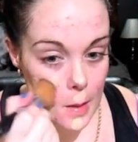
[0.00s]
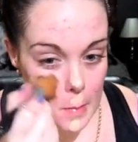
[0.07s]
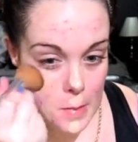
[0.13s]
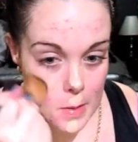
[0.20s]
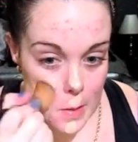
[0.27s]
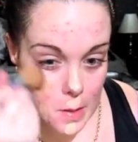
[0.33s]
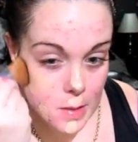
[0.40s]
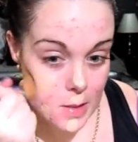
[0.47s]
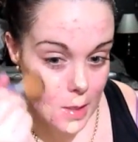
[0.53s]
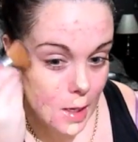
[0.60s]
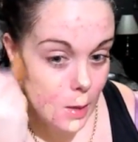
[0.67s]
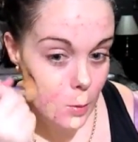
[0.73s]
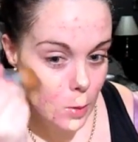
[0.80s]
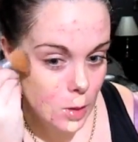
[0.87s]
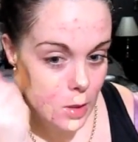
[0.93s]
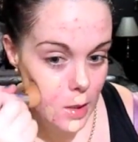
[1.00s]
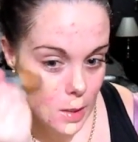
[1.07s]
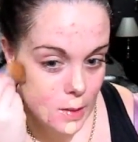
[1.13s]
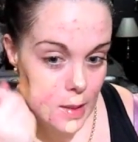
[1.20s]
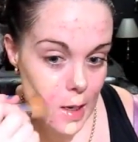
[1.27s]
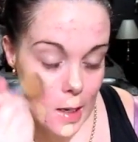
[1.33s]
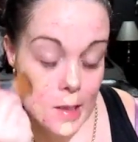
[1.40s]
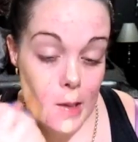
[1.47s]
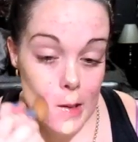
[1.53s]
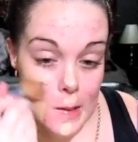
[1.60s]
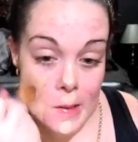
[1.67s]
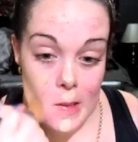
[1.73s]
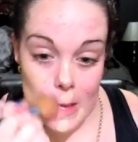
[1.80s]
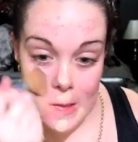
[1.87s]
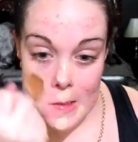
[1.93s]
I'm just going to start working that
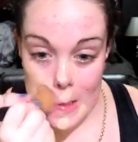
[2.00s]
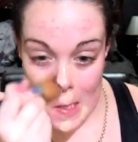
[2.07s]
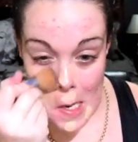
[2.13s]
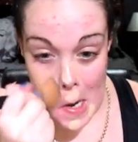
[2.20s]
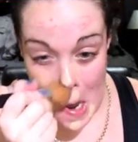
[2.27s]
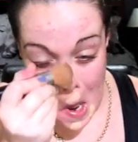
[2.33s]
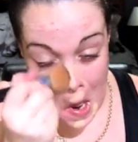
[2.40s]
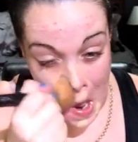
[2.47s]
into the skin.